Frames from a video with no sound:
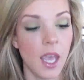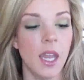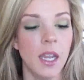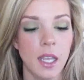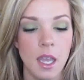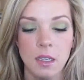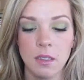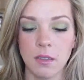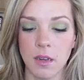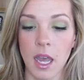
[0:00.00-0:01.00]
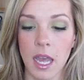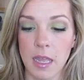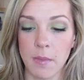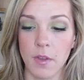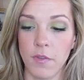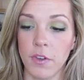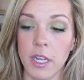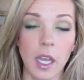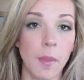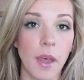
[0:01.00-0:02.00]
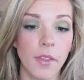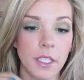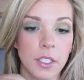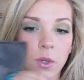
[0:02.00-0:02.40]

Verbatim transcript: And again, I'm a freak about these